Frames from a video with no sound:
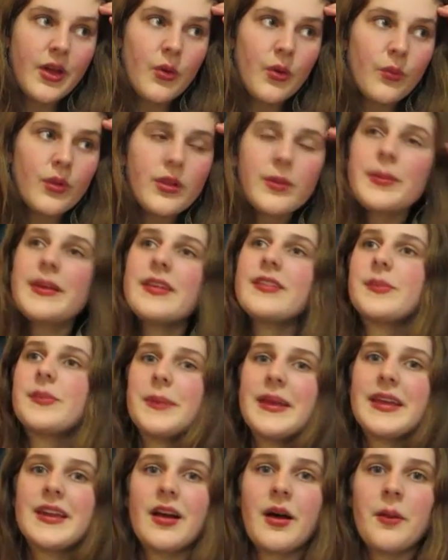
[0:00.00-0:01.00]
Willoughby is
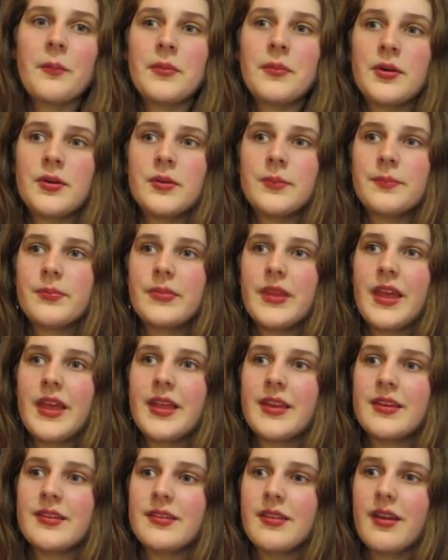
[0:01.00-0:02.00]
being humble,
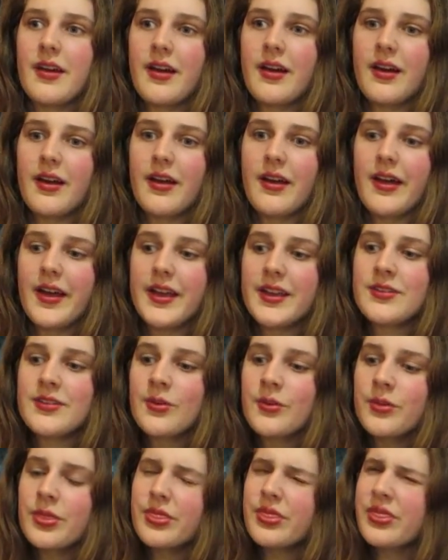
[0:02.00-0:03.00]
and I
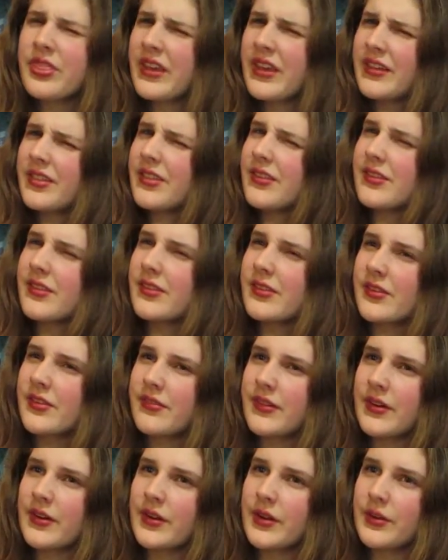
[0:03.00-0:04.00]
don't think this is a
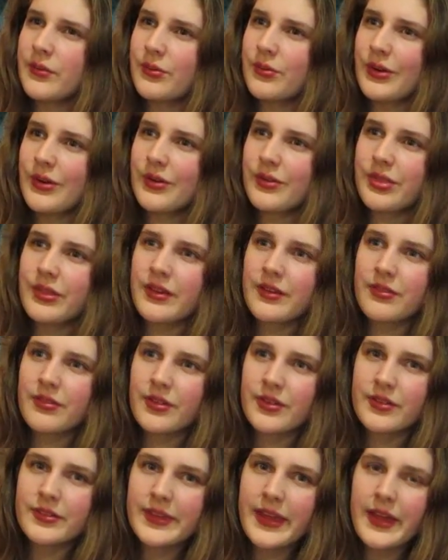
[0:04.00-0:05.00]
very rare thing for
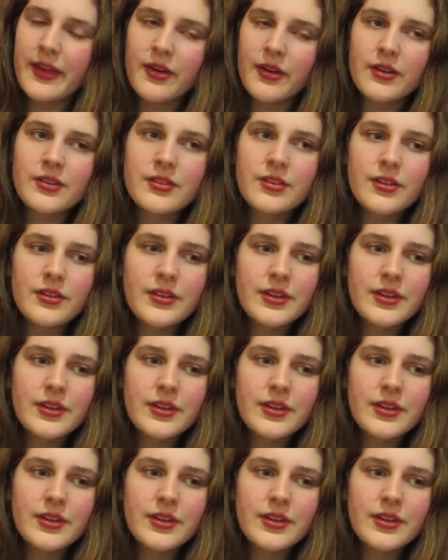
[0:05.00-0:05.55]
his character.